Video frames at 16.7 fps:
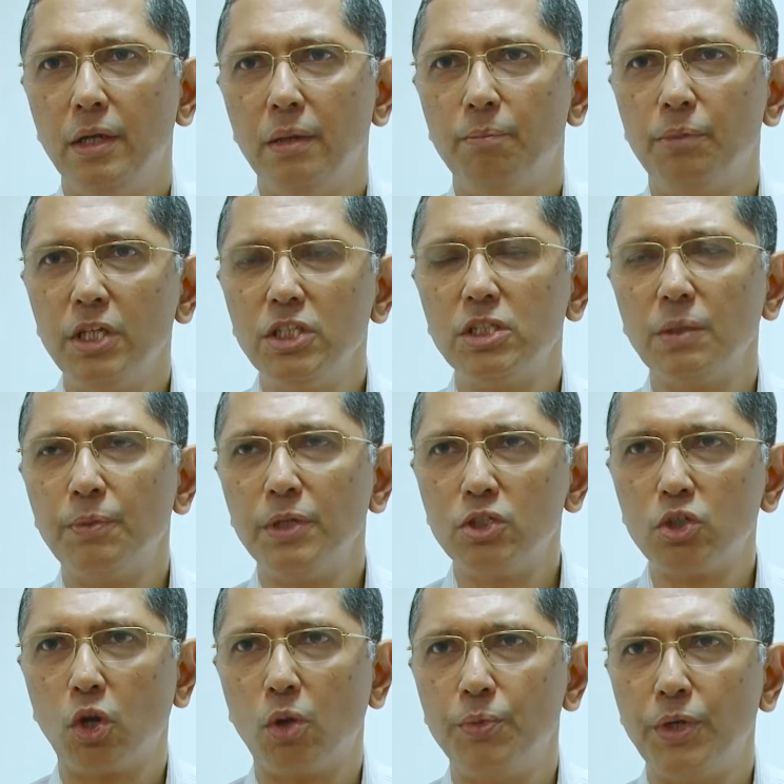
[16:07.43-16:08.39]

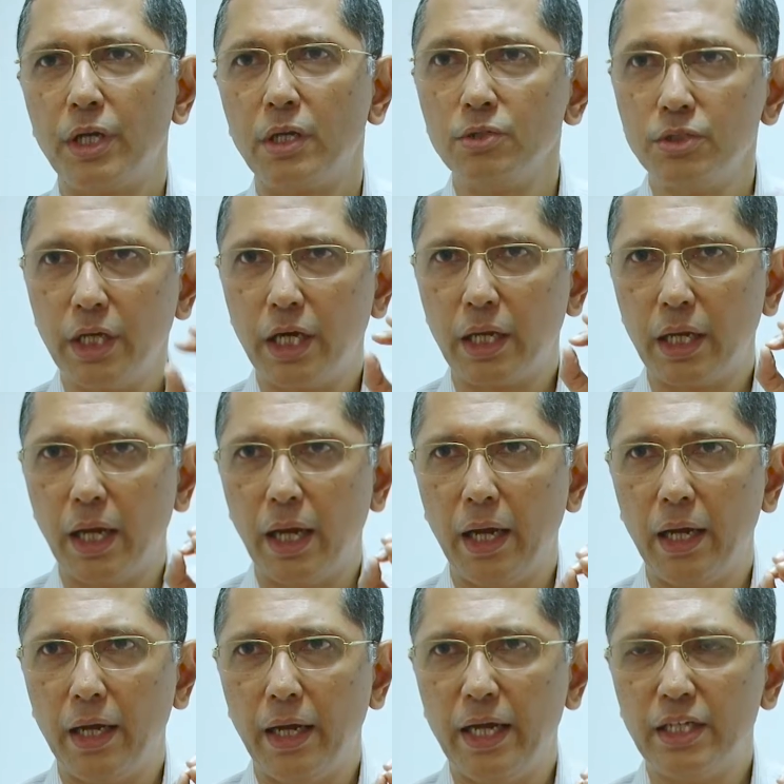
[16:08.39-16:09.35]
Principles or objectives, they are
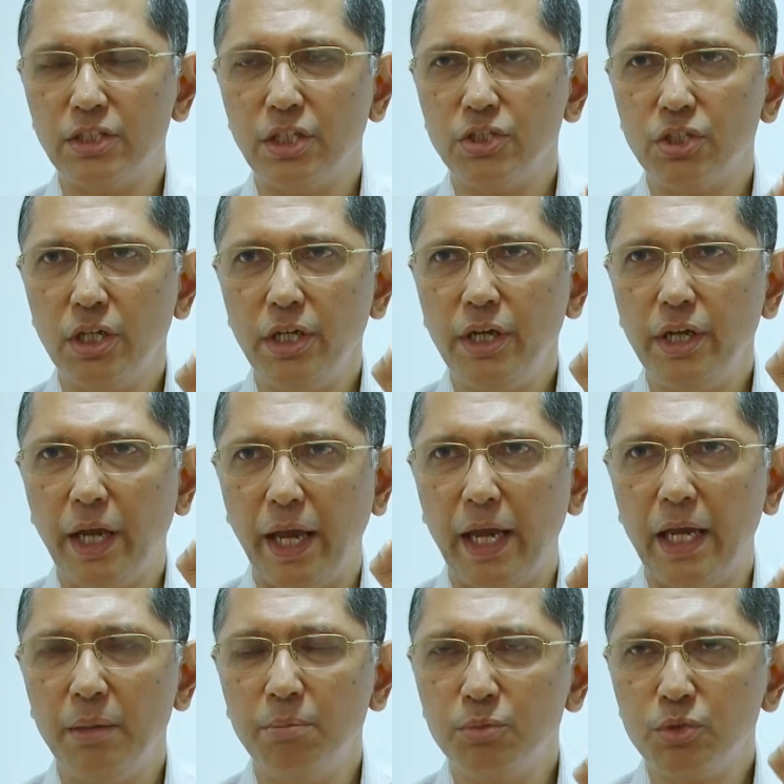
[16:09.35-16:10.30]
essentially
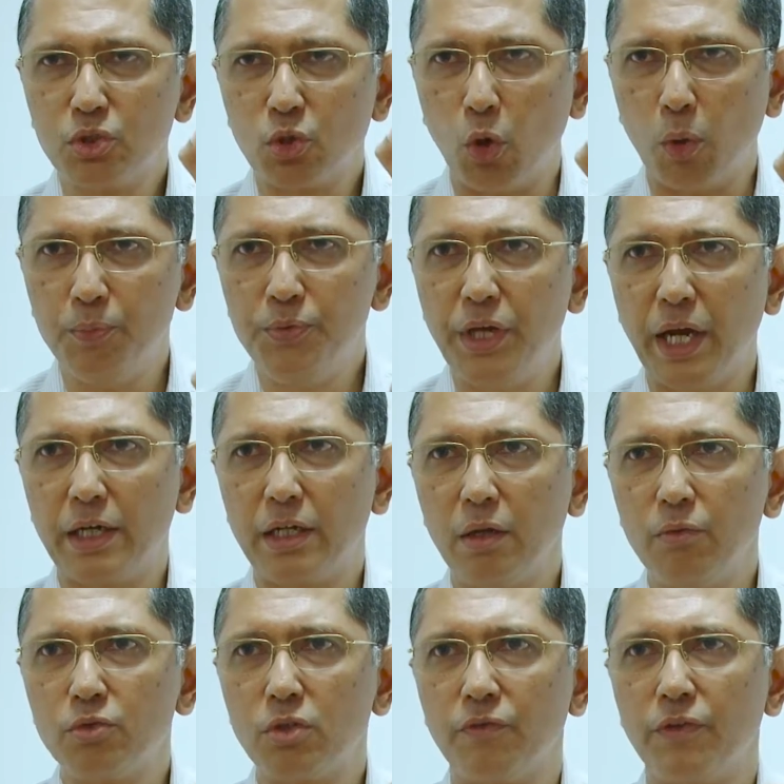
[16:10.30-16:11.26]
aims,
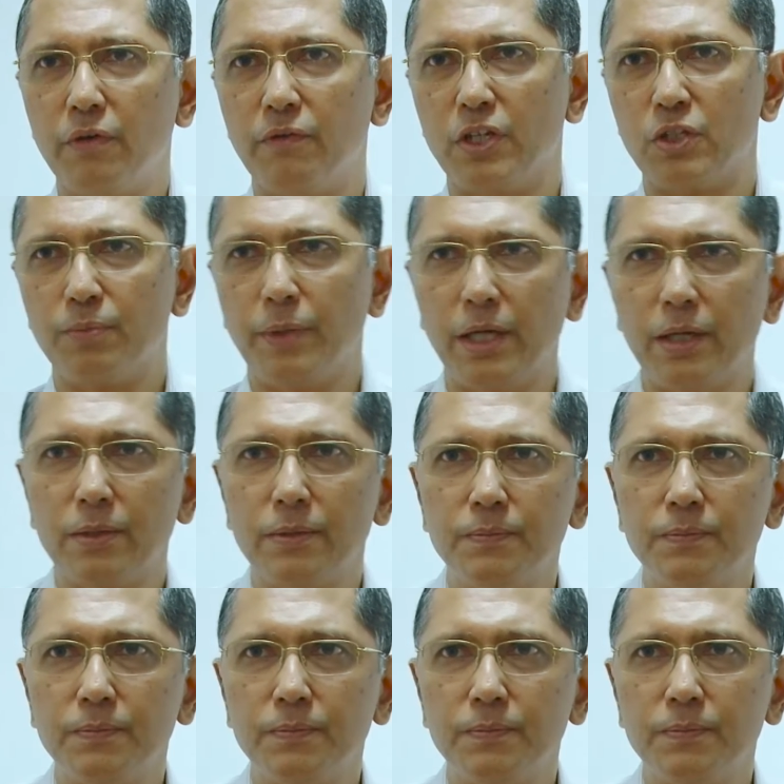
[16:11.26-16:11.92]
objectives of investment.